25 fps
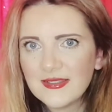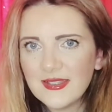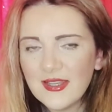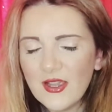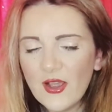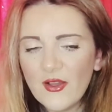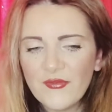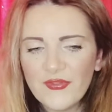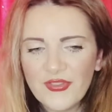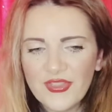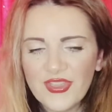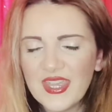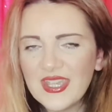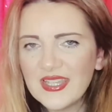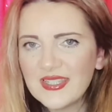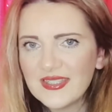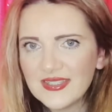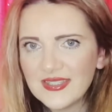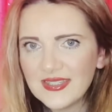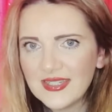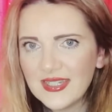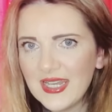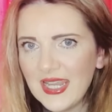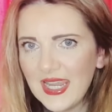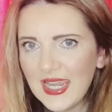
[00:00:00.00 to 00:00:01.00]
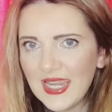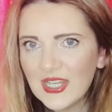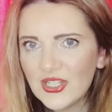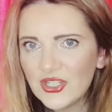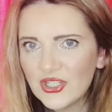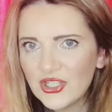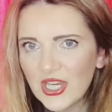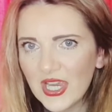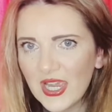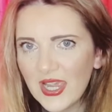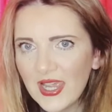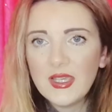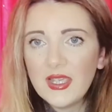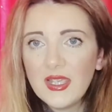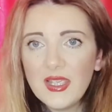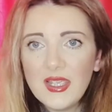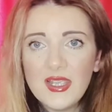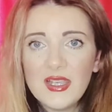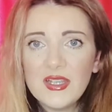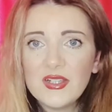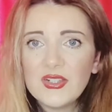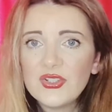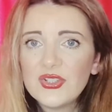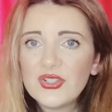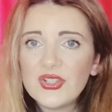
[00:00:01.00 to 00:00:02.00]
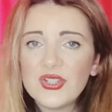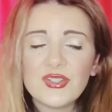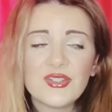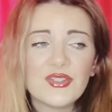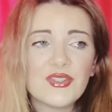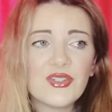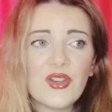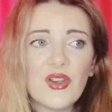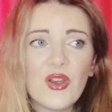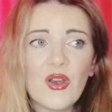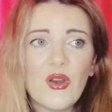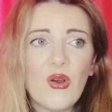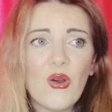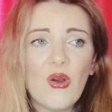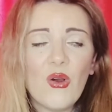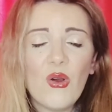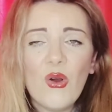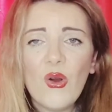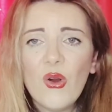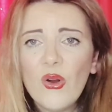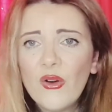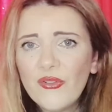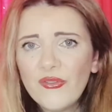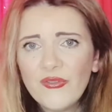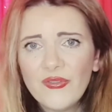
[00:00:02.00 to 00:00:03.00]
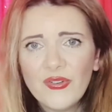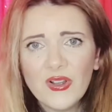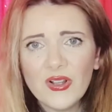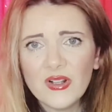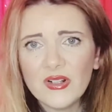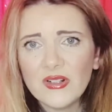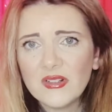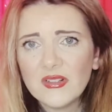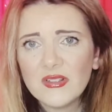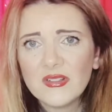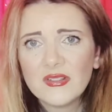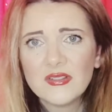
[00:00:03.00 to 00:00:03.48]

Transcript: of this nature is just awful.